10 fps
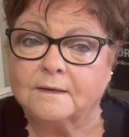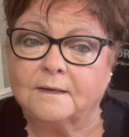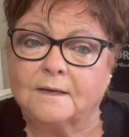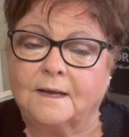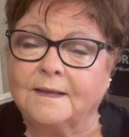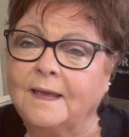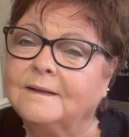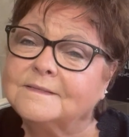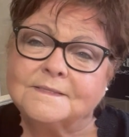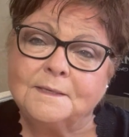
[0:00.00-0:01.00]
I
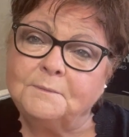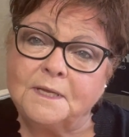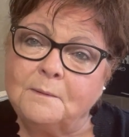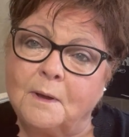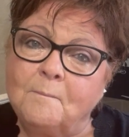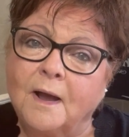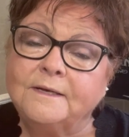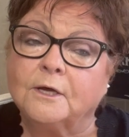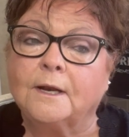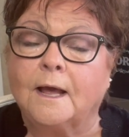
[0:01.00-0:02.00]
can't seem to keep my mind on it.